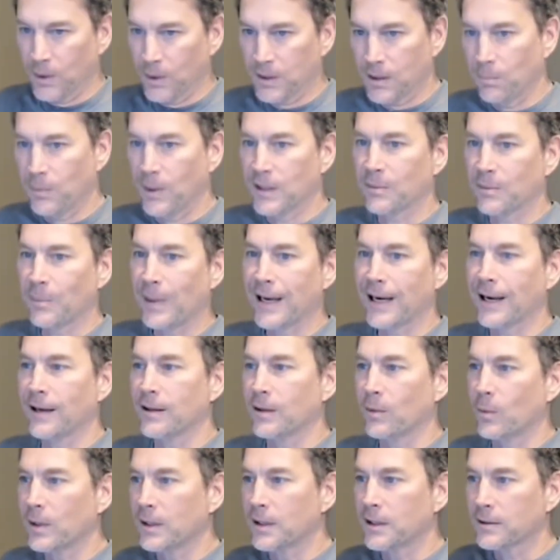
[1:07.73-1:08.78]
put the bus
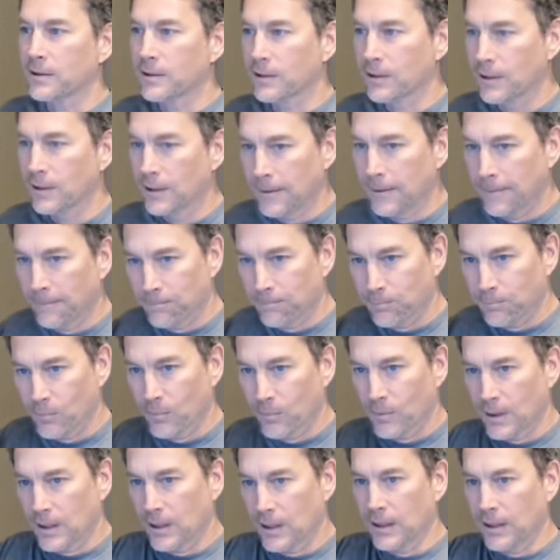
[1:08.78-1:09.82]
back on the wheels,
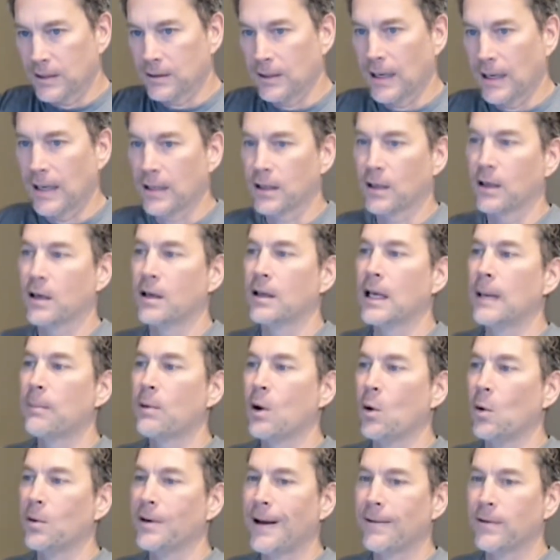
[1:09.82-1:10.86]
and, and keep
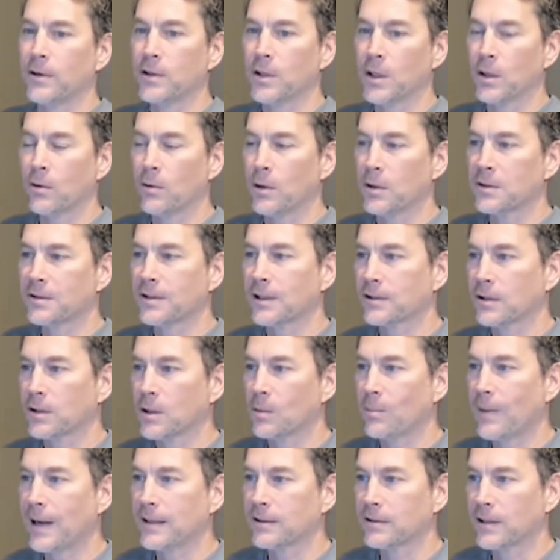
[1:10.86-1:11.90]
going down the dirt road six
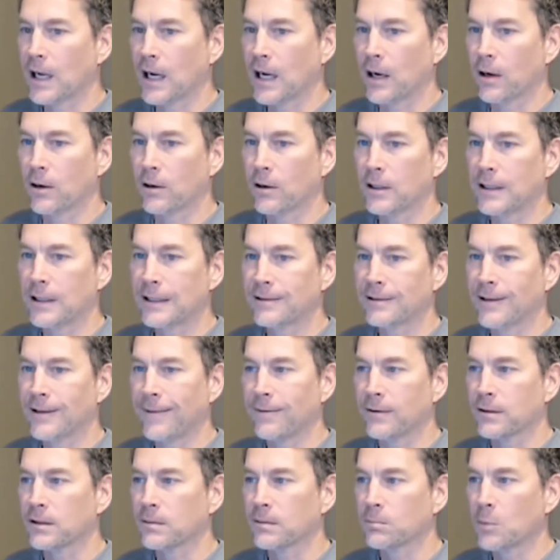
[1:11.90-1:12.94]
hundred miles an hour. It's
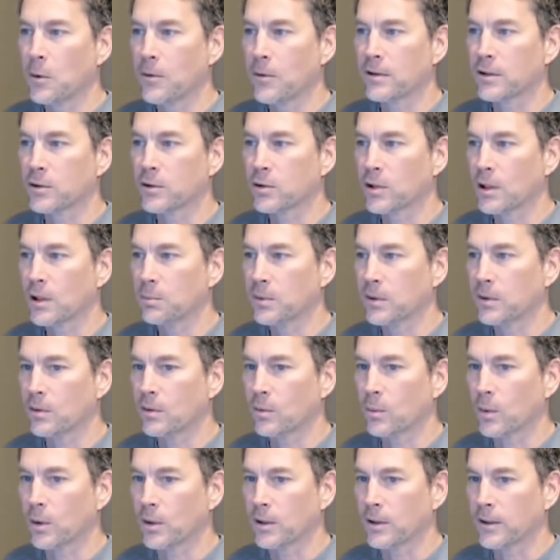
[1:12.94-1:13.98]
not the smoothest trip in
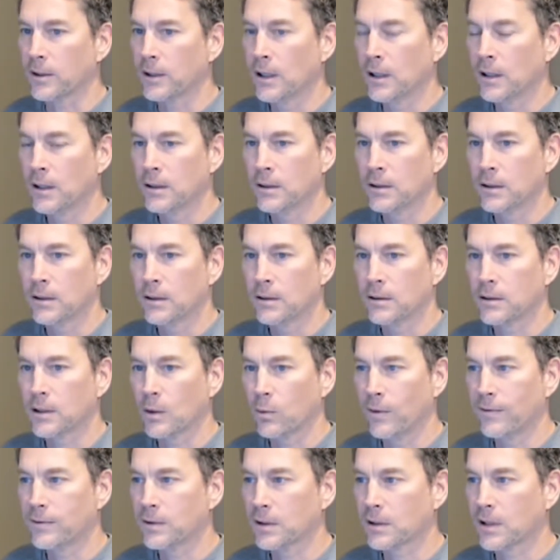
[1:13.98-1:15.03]
the world.
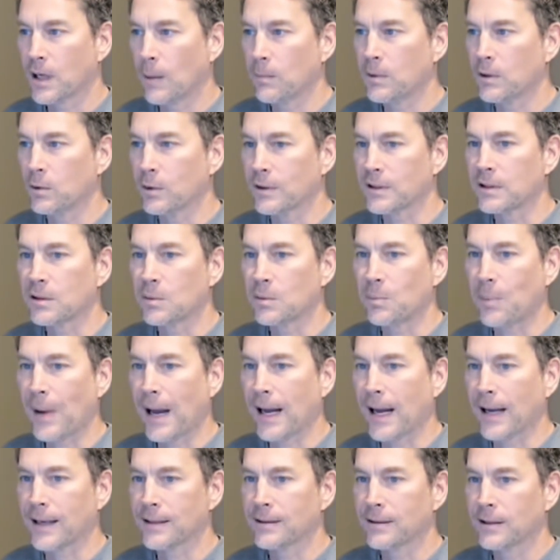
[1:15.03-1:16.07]
So we've just come to
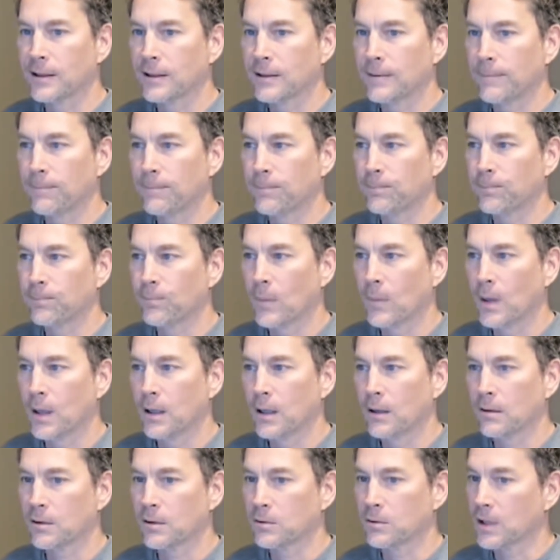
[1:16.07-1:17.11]
expect
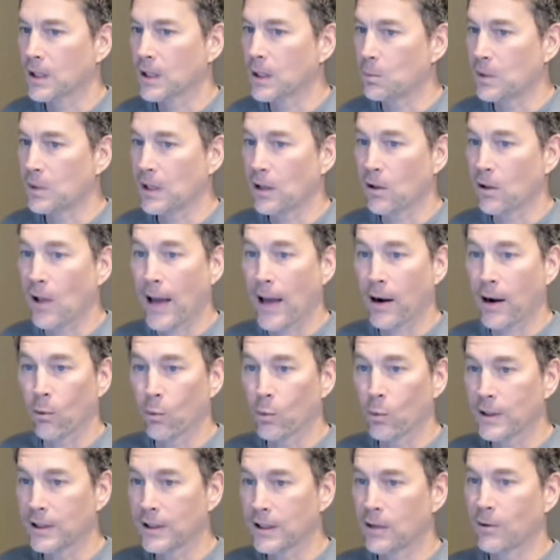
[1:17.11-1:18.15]
there's going to be a lot
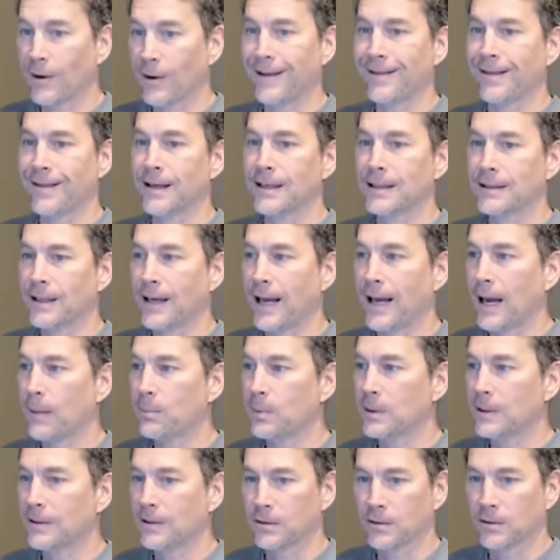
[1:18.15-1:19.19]
of really great things that
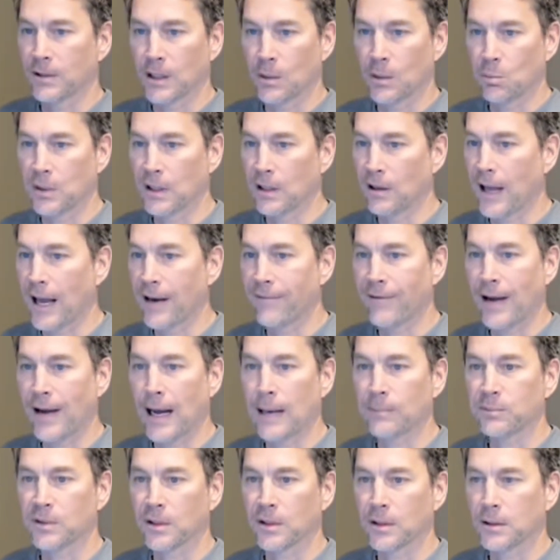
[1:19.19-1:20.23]
happen, and there's going to be a lot
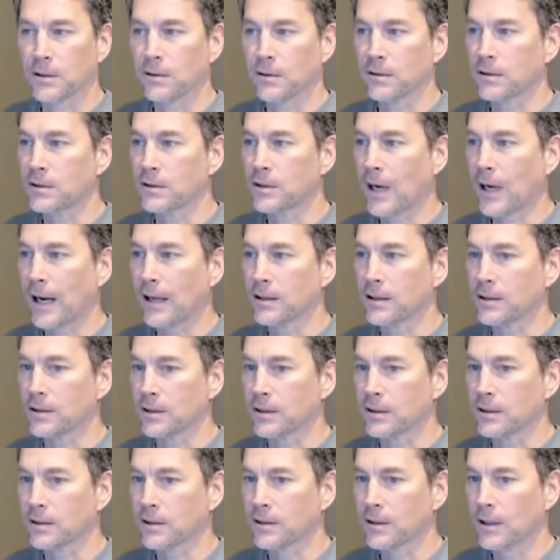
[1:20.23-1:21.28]
of obstacles and
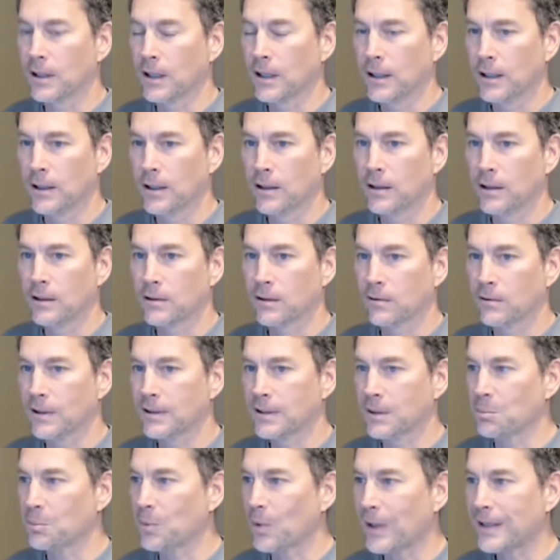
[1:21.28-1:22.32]
challenges. So
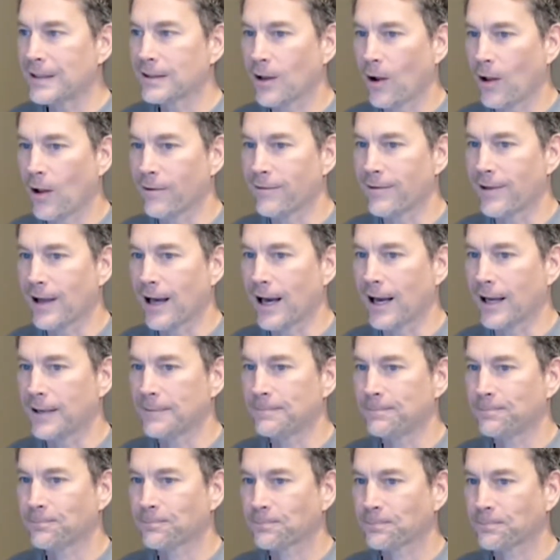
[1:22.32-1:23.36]
let's embrace all of
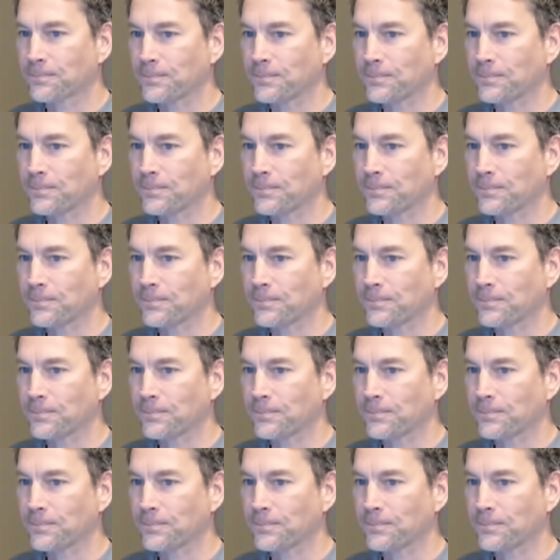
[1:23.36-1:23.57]
that.